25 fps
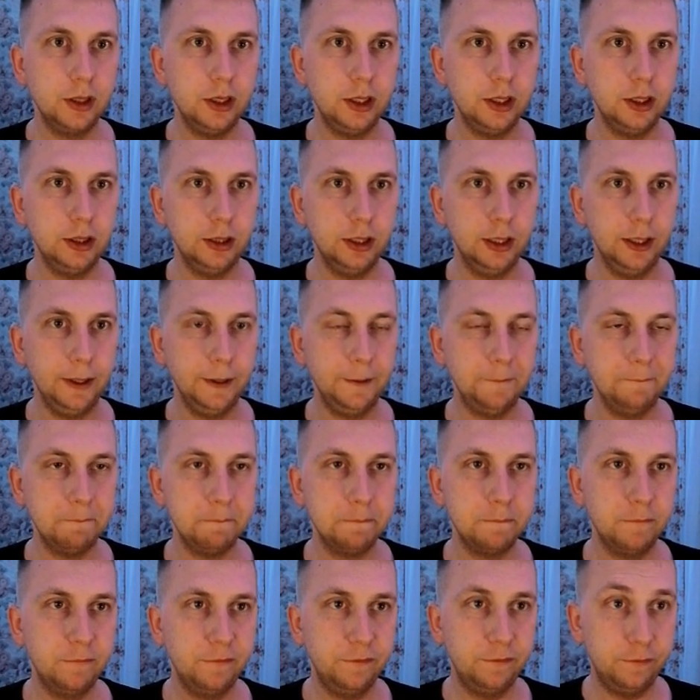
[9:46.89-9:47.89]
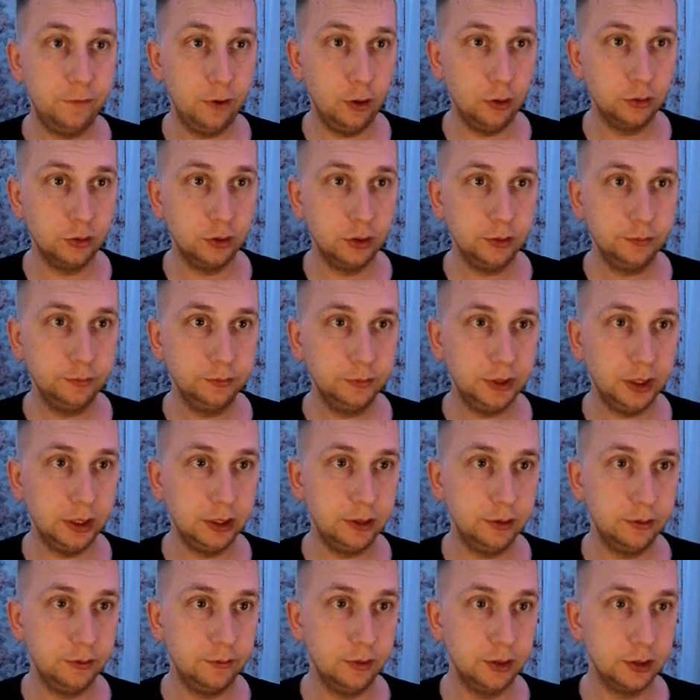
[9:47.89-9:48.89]
in the folder
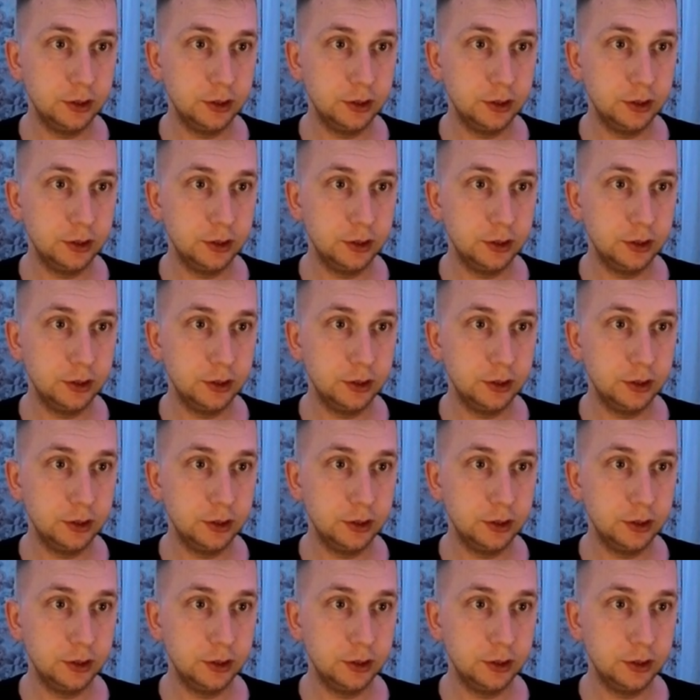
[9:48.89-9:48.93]
that it